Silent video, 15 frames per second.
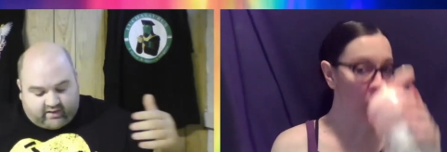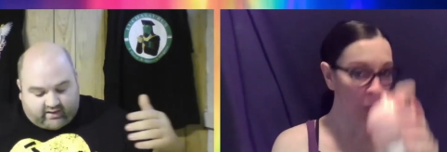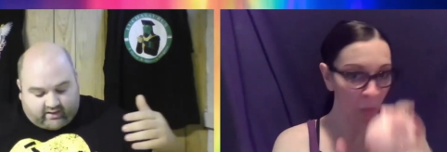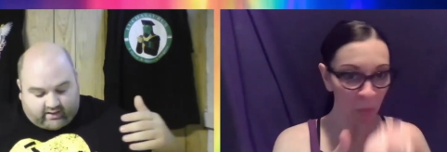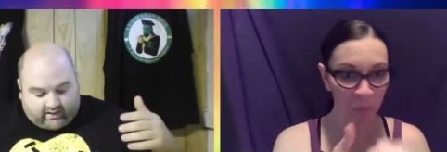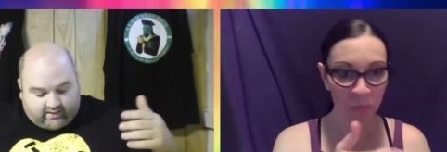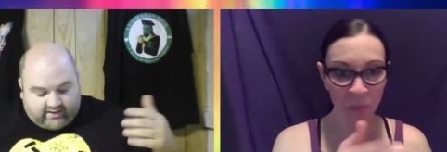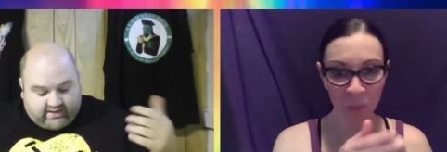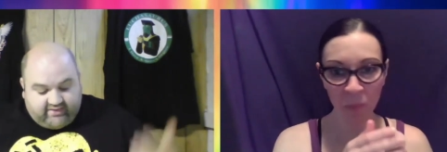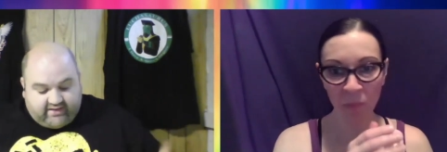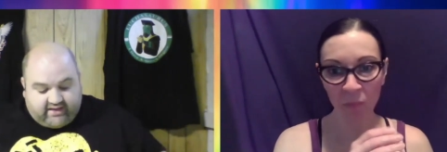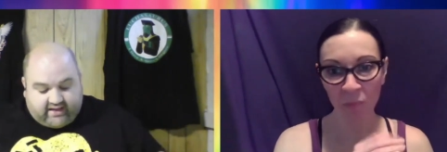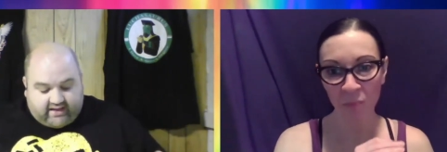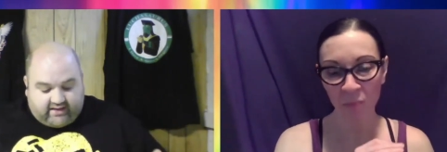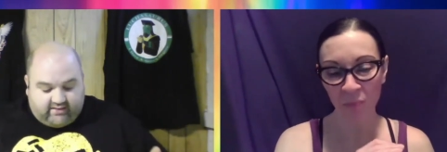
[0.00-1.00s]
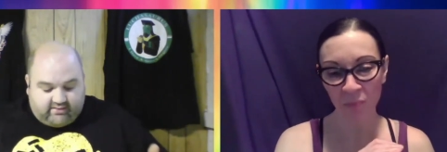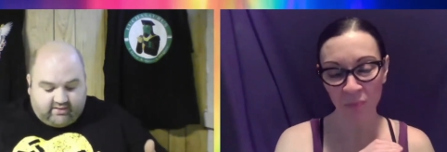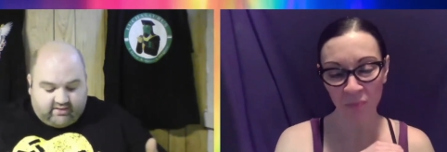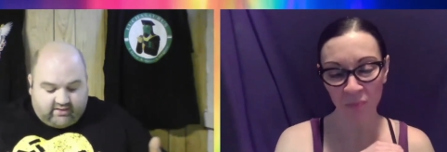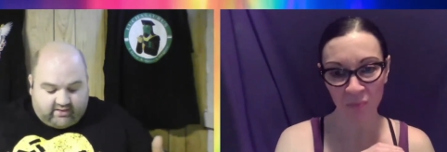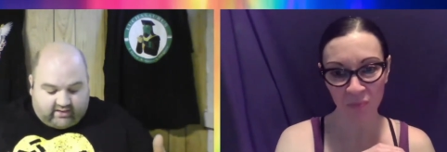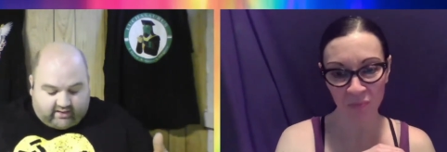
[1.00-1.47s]
Speaker 1: Uh, in the
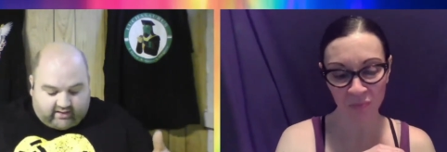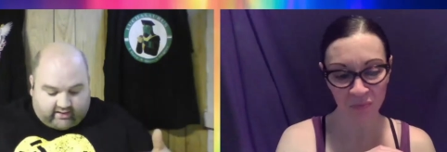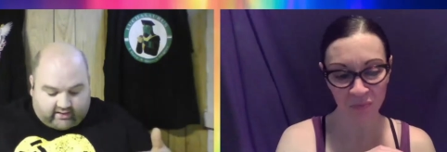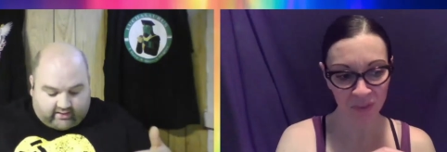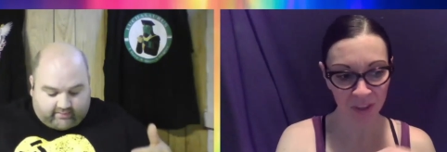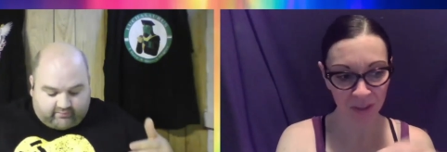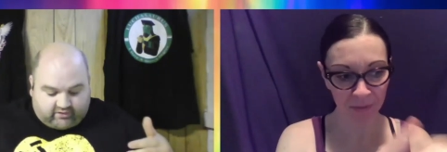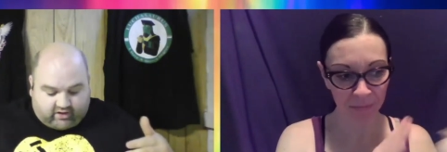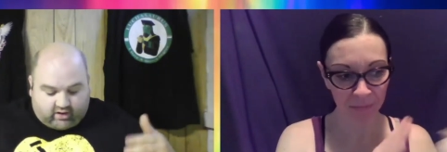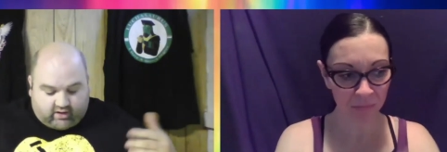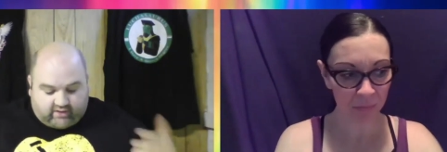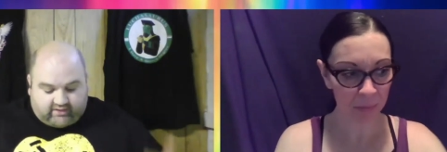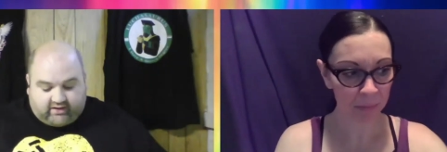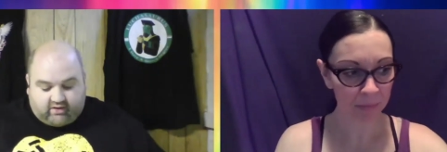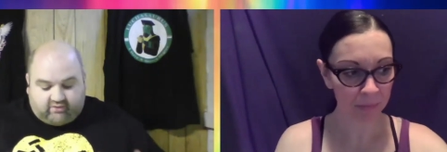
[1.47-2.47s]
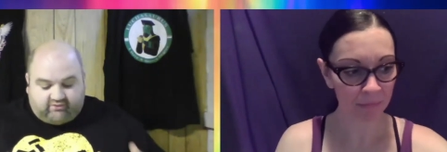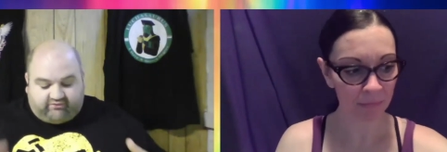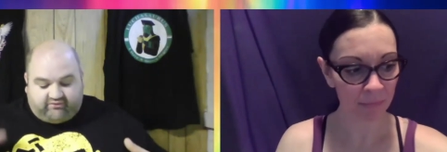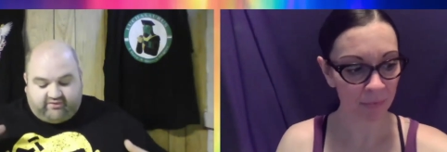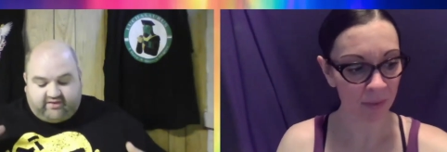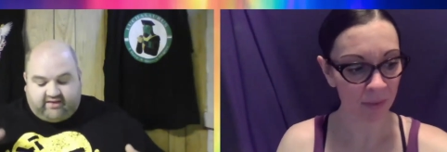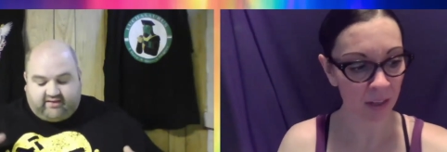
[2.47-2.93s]
end, um, Khan
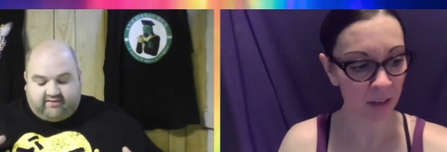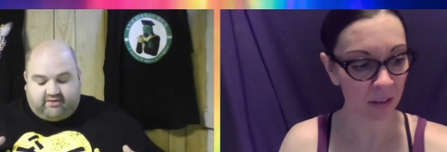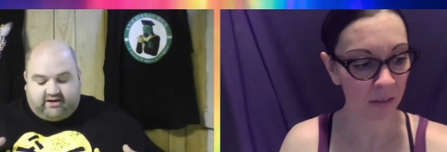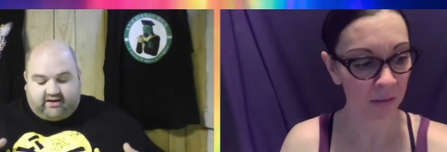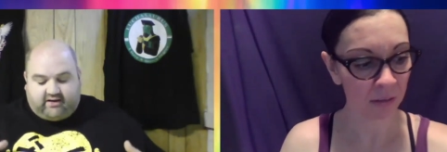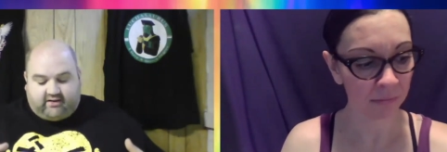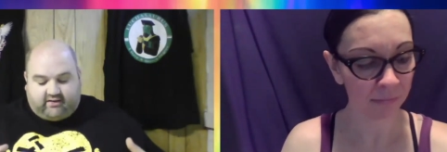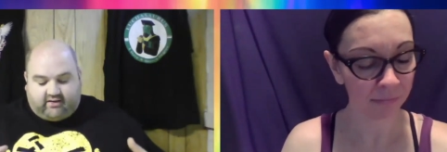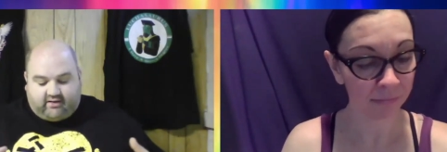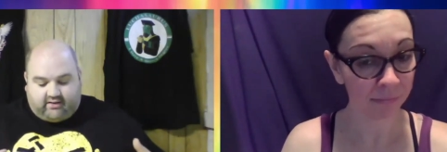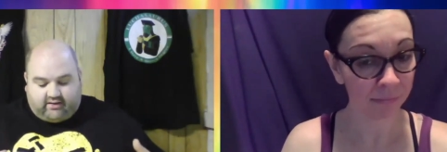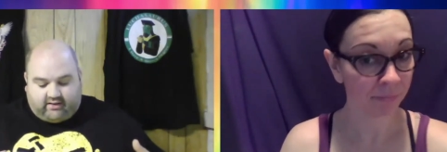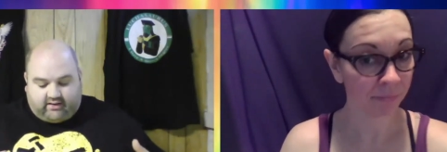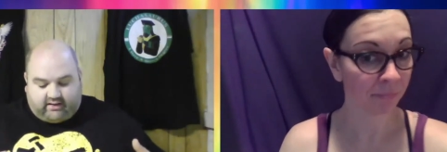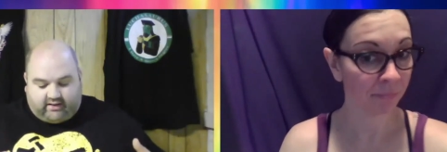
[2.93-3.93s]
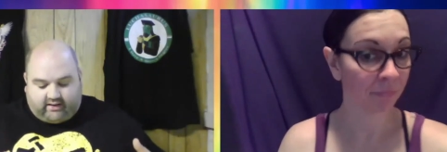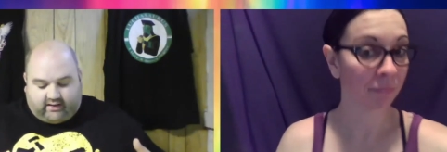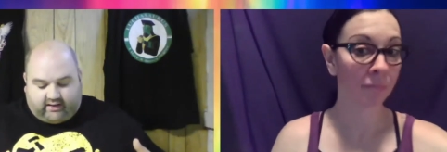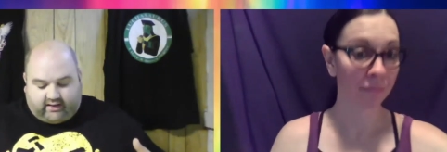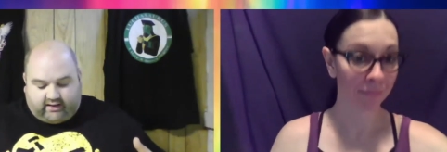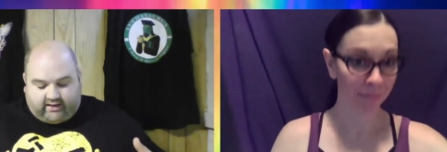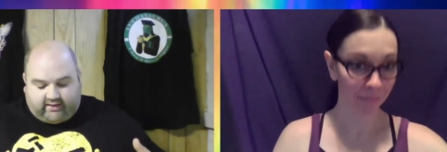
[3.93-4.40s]
goes for the eliminator,
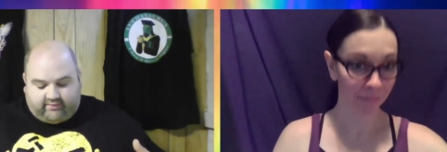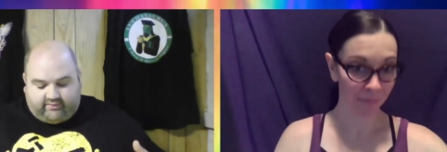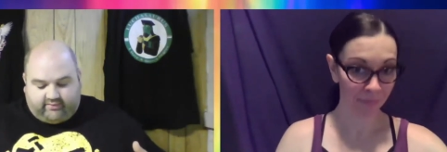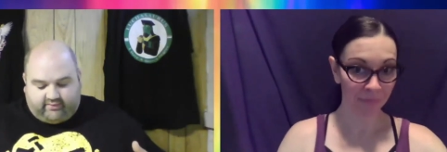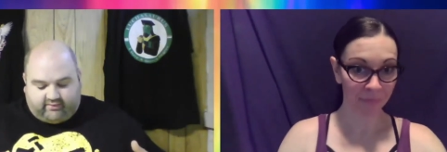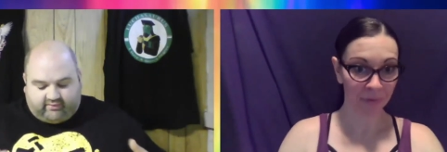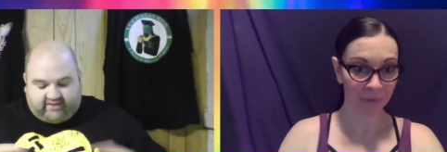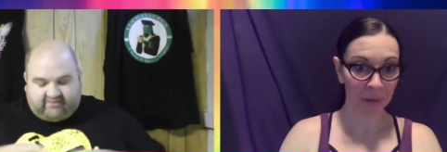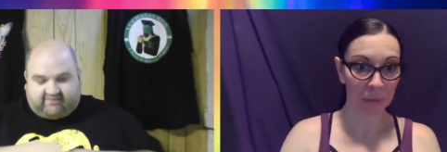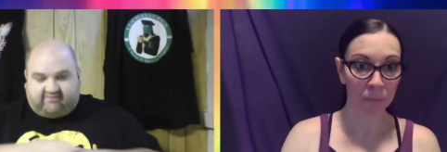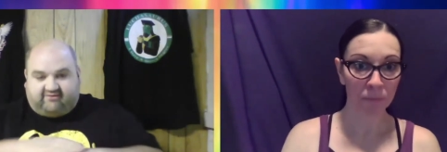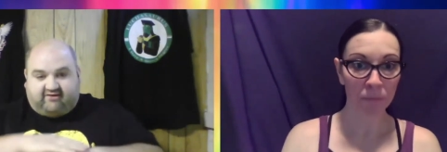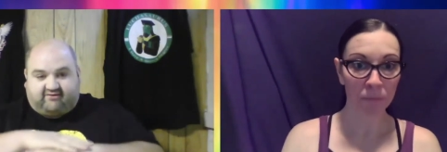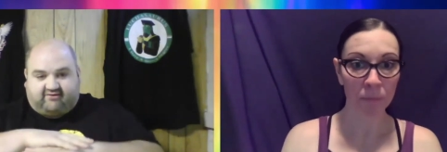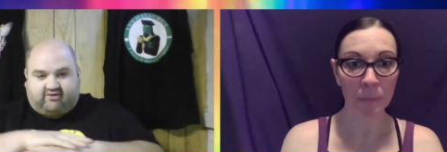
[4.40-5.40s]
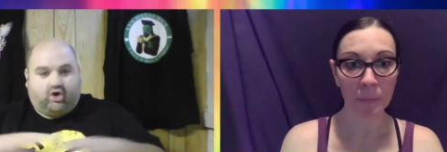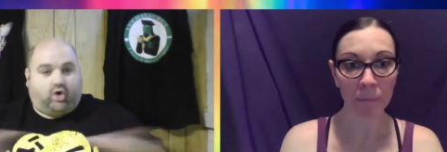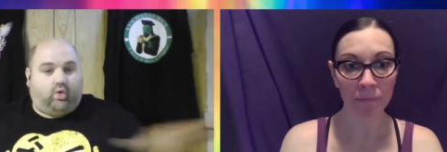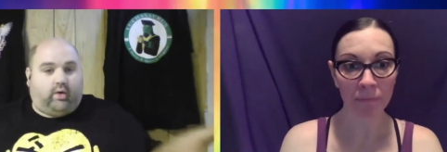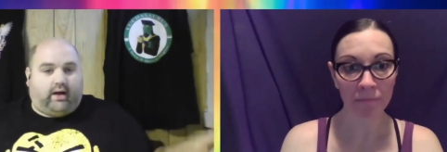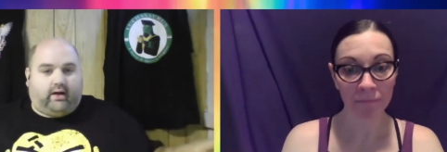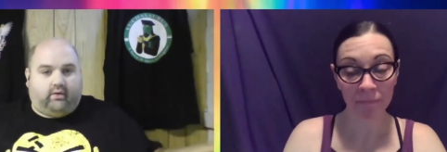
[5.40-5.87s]
and the lights just
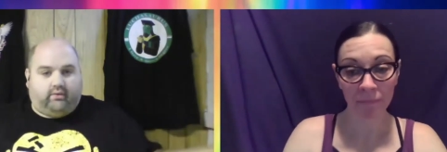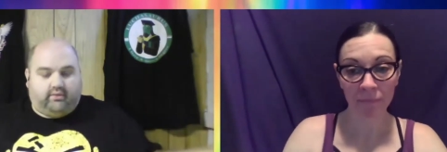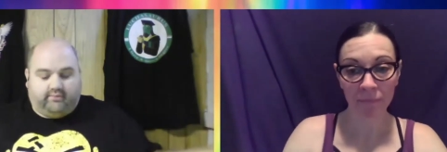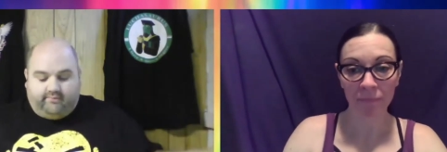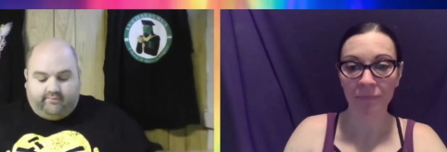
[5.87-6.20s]
go out.